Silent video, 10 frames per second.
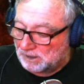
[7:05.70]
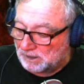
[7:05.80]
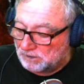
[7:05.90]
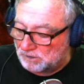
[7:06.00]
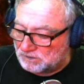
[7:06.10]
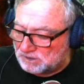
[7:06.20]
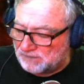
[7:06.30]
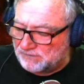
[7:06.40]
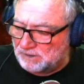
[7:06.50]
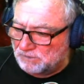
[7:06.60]

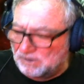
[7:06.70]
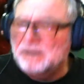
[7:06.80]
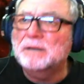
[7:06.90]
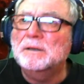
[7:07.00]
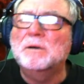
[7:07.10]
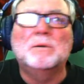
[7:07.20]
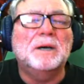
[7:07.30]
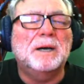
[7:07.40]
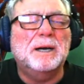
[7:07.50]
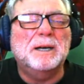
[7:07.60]
Yugoslavia. Where that? No,
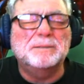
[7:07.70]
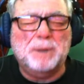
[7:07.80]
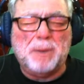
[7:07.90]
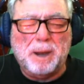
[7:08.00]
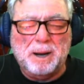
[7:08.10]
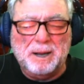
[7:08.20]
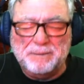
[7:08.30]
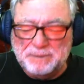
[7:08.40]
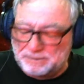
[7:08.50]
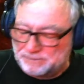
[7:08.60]

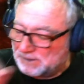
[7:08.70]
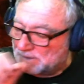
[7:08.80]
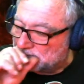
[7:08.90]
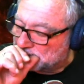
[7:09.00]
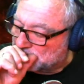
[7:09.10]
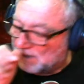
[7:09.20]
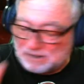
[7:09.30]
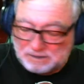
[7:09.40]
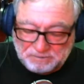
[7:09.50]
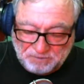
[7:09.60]
I'm
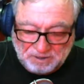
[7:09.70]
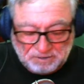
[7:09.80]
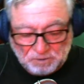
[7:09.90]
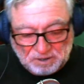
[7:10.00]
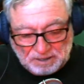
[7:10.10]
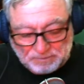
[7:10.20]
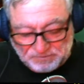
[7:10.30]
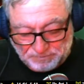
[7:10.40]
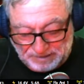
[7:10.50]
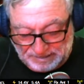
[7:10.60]
lost where it comes
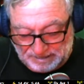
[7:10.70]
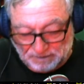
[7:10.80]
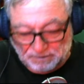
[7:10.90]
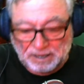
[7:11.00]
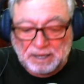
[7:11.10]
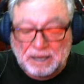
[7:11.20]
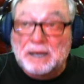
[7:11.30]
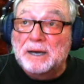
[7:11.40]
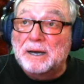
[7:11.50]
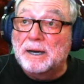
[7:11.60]
from. But anyhow,
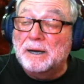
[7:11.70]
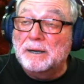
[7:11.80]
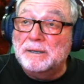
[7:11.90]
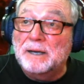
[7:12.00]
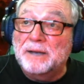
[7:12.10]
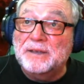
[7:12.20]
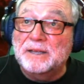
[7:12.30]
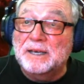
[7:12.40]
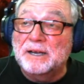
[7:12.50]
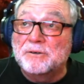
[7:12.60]
I think
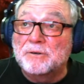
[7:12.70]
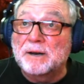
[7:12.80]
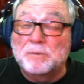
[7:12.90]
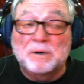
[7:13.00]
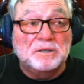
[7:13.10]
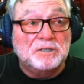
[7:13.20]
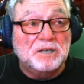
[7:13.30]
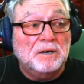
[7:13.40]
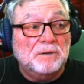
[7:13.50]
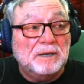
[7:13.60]
they get direct. Where
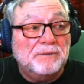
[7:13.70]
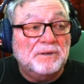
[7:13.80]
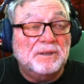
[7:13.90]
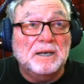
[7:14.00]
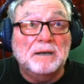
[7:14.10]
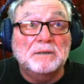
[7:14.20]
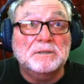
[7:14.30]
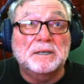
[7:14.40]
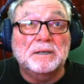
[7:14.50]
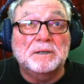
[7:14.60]
generally everything else
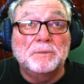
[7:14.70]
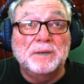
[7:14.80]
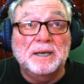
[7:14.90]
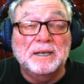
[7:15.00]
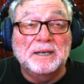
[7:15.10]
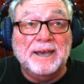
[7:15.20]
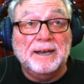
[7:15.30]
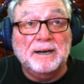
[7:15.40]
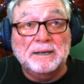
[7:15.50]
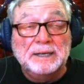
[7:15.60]
that we get in
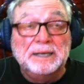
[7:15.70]
Canada